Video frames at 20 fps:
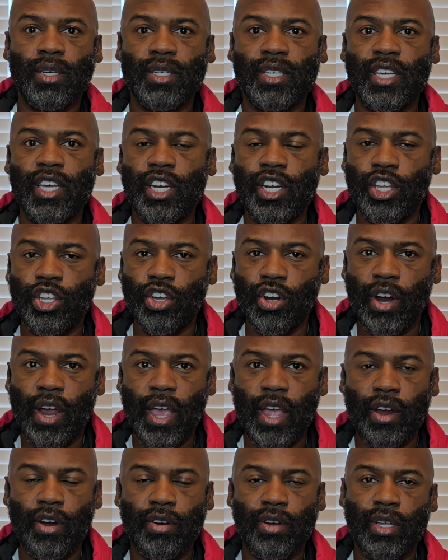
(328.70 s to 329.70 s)
getting your
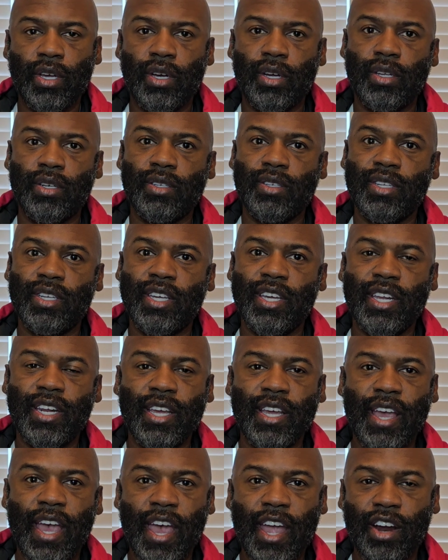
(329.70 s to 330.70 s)
hair done,
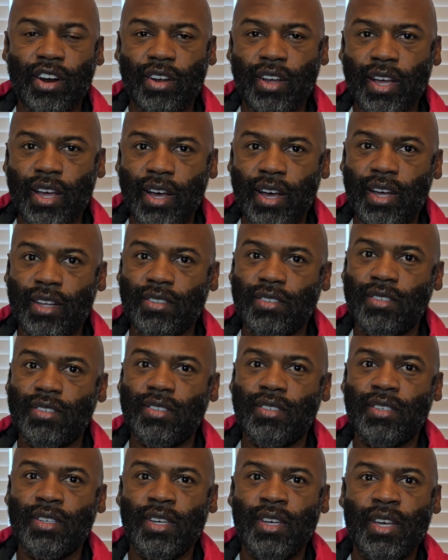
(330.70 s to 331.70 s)
getting
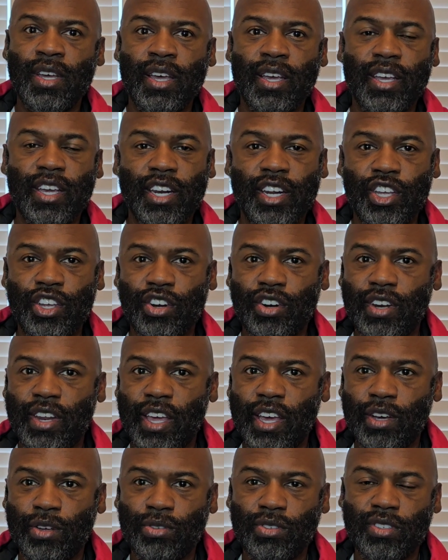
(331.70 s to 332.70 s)
haircuts, getting your
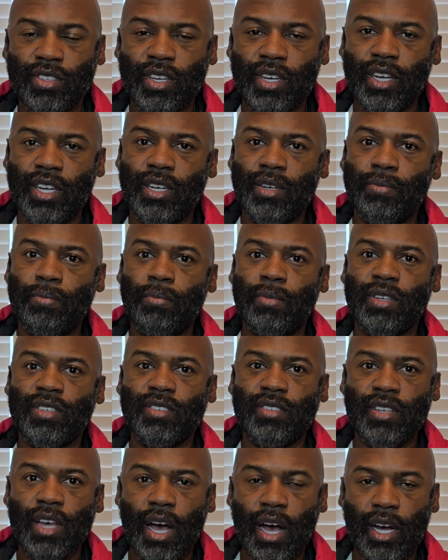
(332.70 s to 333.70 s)
nails done,
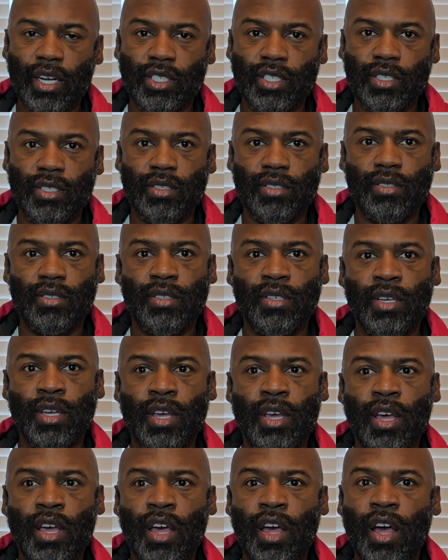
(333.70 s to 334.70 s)
massages,
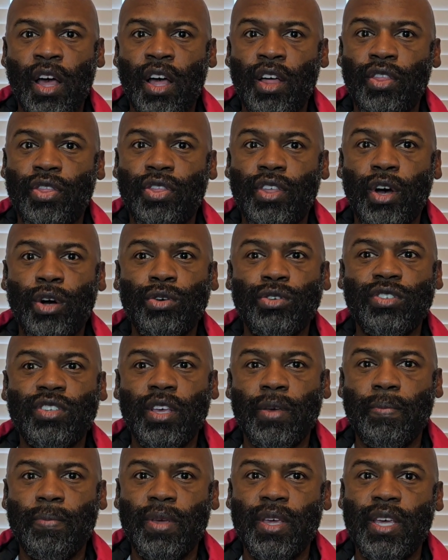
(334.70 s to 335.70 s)
those
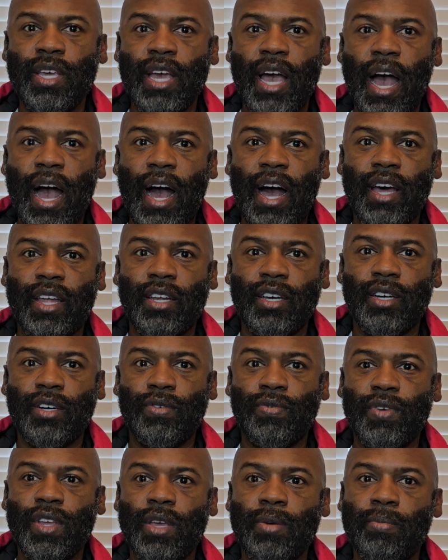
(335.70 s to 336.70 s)
can be out
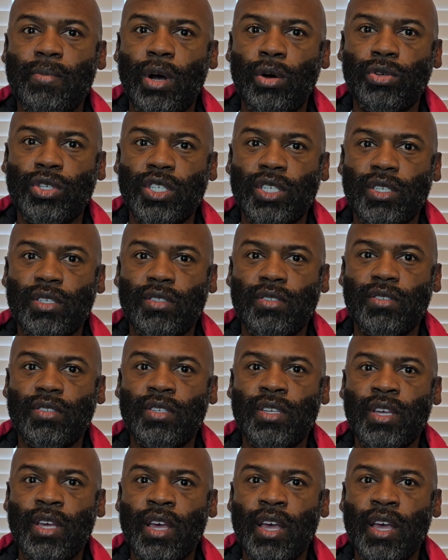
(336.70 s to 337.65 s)
of emotions.